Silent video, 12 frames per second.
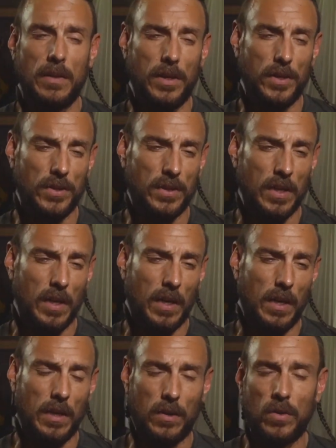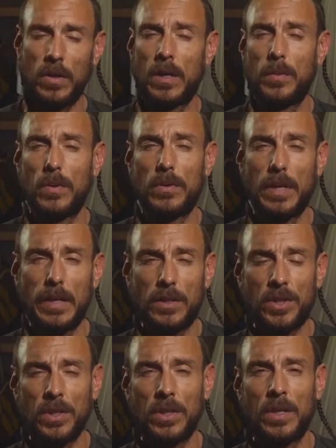there's incredible
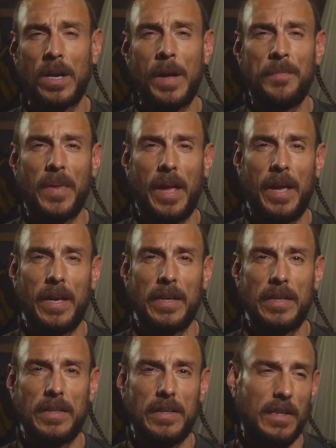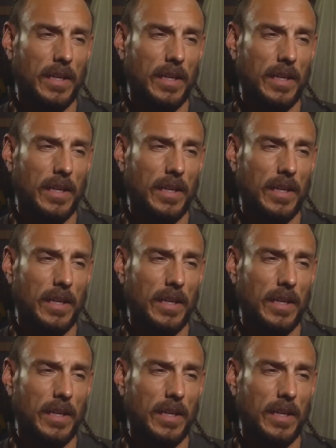nature, and